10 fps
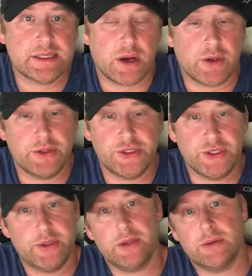are you
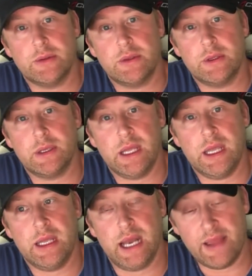shooting on
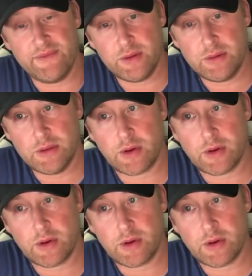an iPhone,